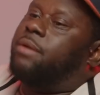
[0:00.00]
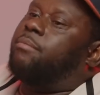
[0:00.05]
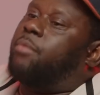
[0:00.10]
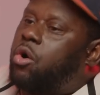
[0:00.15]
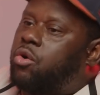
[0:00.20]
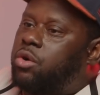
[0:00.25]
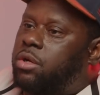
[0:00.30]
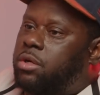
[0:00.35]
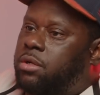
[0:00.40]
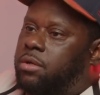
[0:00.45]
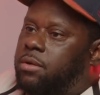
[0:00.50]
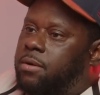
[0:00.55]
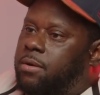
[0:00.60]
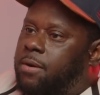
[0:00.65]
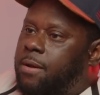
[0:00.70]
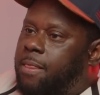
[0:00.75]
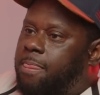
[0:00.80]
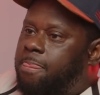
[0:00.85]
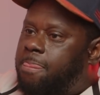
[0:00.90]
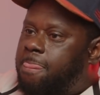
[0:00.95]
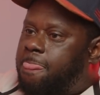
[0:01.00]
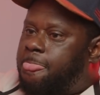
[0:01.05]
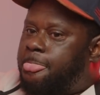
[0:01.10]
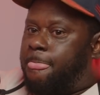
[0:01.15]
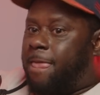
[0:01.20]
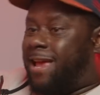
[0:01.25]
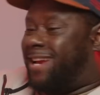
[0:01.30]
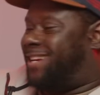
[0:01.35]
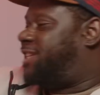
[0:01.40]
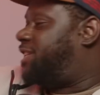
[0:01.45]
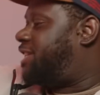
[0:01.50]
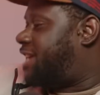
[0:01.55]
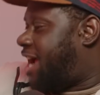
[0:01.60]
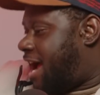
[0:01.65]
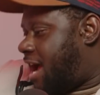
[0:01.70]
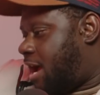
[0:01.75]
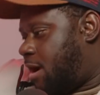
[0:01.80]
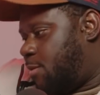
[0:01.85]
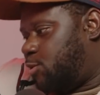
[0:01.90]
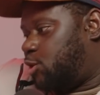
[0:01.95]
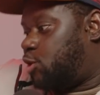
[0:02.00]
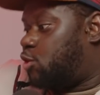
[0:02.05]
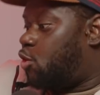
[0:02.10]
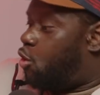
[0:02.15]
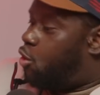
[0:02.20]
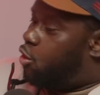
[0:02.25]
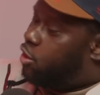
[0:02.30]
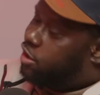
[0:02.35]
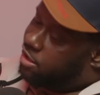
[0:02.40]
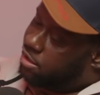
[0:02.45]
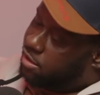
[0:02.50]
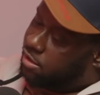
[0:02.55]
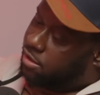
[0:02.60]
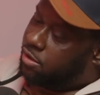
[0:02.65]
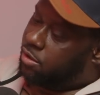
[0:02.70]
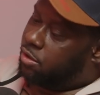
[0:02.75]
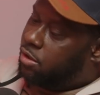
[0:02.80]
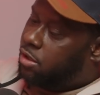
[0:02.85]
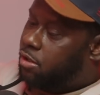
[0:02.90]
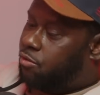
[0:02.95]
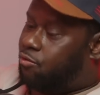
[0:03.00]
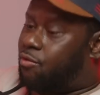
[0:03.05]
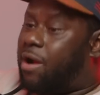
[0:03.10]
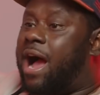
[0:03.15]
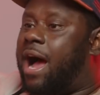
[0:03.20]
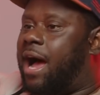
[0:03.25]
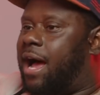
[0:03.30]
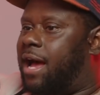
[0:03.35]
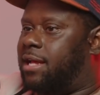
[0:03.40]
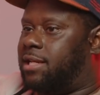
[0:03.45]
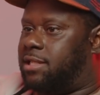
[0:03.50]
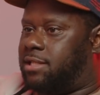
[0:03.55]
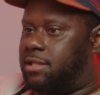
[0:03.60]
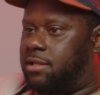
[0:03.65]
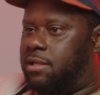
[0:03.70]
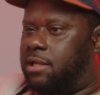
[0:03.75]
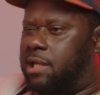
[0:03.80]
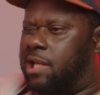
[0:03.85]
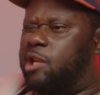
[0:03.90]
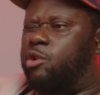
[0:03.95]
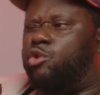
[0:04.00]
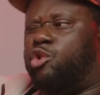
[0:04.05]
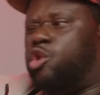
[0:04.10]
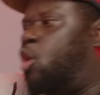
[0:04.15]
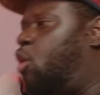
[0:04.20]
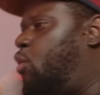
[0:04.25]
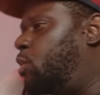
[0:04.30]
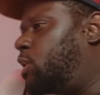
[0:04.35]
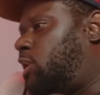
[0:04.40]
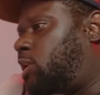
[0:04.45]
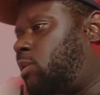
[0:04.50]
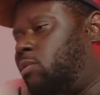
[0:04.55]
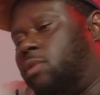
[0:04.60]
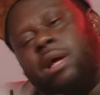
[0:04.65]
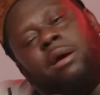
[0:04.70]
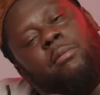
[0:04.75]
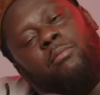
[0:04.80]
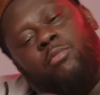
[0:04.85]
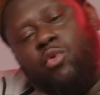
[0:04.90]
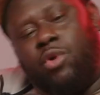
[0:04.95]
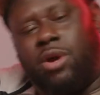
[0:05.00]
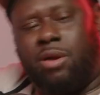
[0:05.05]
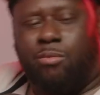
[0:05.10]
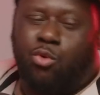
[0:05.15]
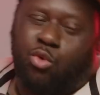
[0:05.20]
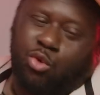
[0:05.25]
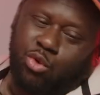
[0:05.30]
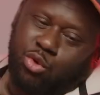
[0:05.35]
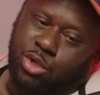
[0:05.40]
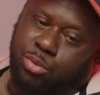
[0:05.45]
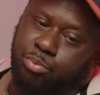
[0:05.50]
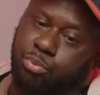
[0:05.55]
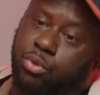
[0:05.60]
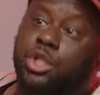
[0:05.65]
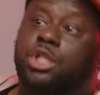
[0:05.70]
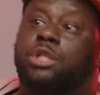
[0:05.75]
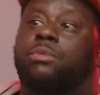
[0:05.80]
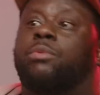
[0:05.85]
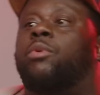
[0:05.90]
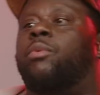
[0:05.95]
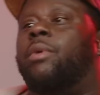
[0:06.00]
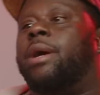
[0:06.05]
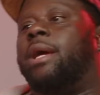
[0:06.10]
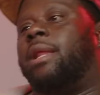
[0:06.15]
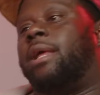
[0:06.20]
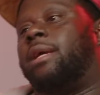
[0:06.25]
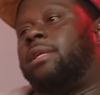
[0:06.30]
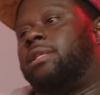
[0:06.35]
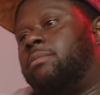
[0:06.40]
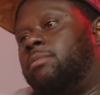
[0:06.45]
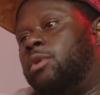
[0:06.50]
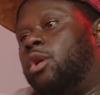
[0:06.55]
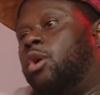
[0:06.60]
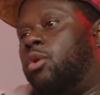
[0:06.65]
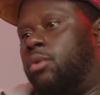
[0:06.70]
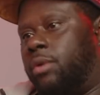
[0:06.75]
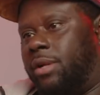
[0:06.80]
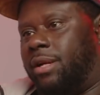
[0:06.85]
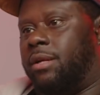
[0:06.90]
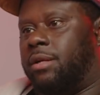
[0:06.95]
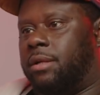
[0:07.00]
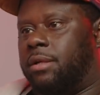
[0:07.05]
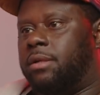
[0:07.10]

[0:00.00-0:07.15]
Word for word: murdered, and Shine was on a rise. He used to always shoot at Mook, and Mook used to push him away like some little nigga.